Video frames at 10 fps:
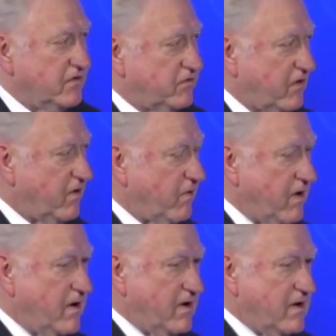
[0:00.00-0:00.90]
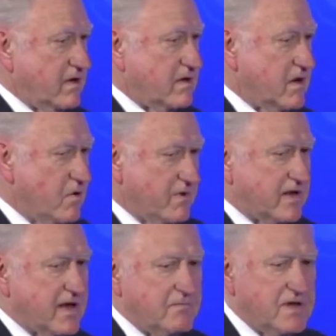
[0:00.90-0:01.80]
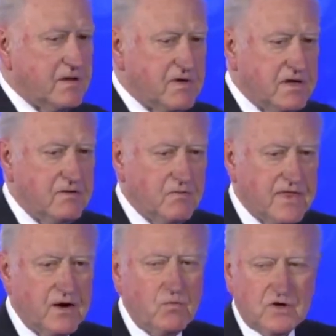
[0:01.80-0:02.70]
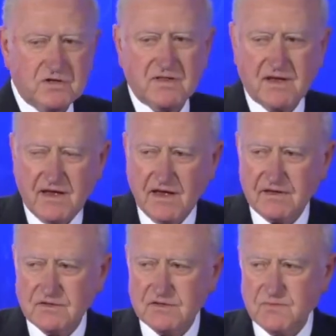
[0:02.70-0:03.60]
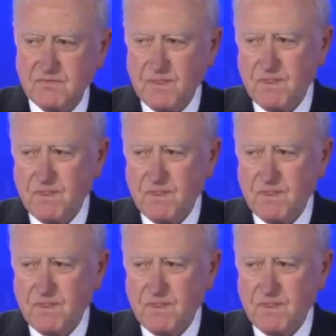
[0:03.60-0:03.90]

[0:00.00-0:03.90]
So nobody came near me without washing their hands.